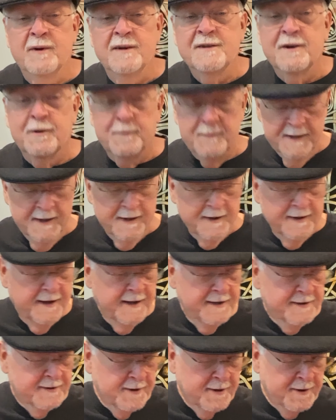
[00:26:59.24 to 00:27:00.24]
helped me out on
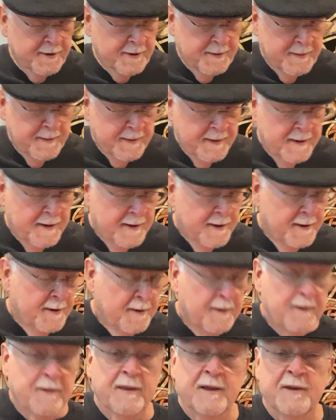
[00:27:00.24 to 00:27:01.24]
that song.
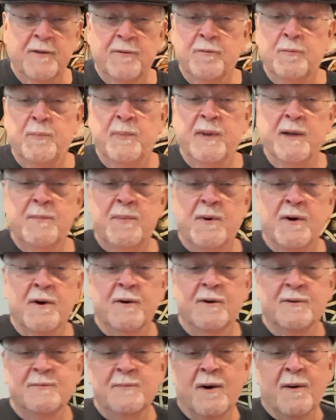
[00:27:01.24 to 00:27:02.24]
They threw ping
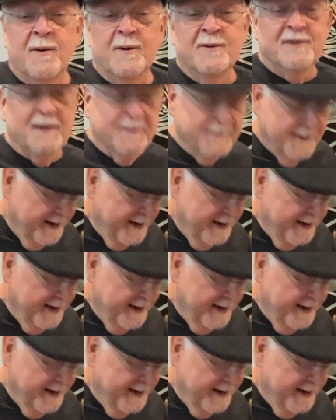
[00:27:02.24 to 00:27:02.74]
pong balls at me.